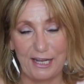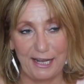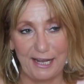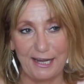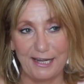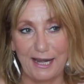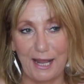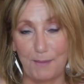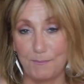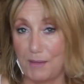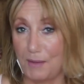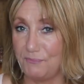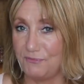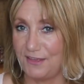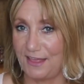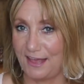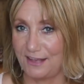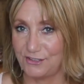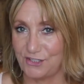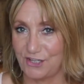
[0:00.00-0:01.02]
and I'm up
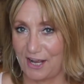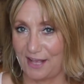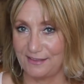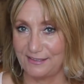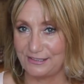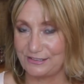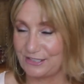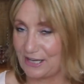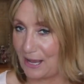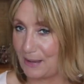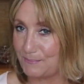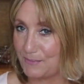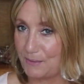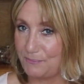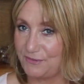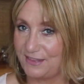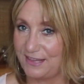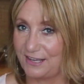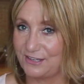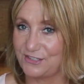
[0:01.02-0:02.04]
for that challenge. I'm
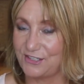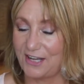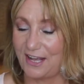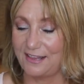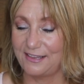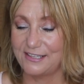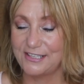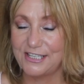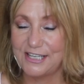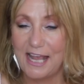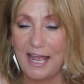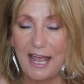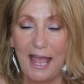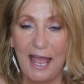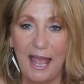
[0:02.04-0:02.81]
up for that challenge.